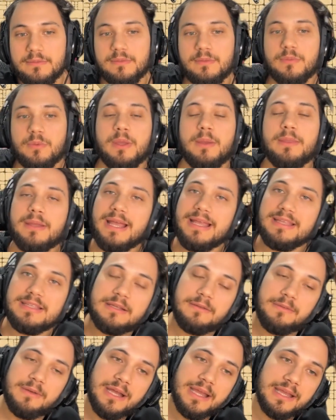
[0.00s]
Whoever gets
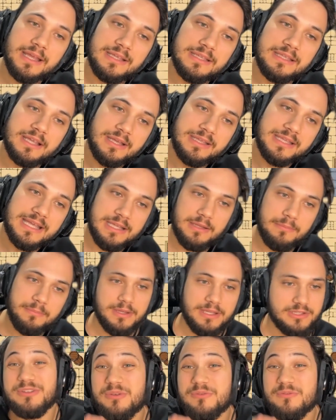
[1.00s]
the farthest, I'll send a
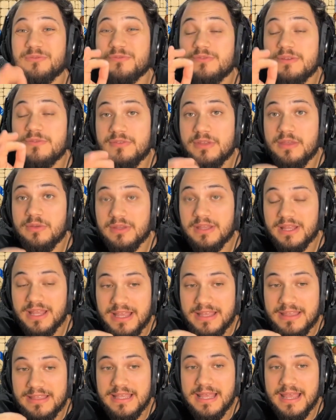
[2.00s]
pics of 50
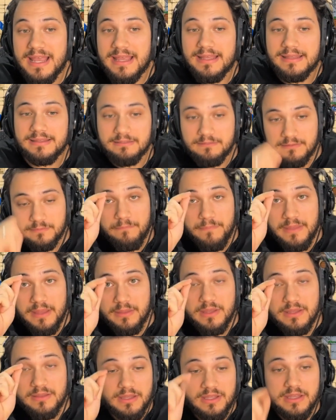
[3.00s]
reais and
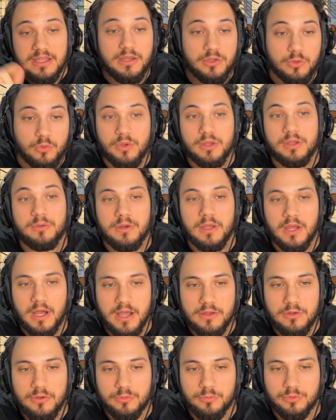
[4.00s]
maybe even another one of
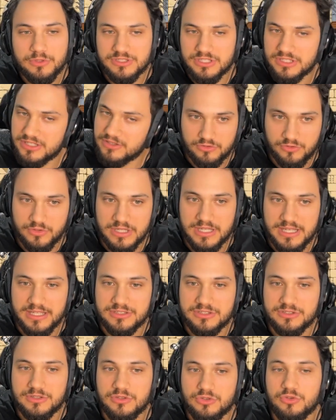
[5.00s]
100 Brazilian
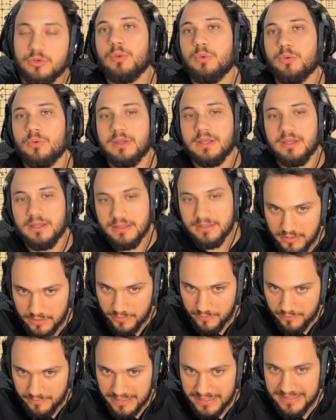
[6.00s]
reais. So
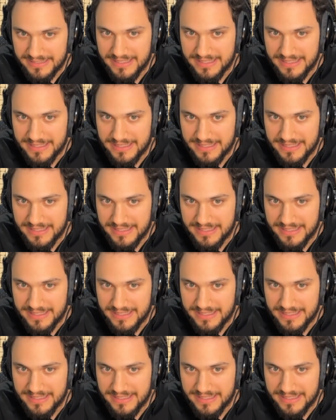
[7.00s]
it's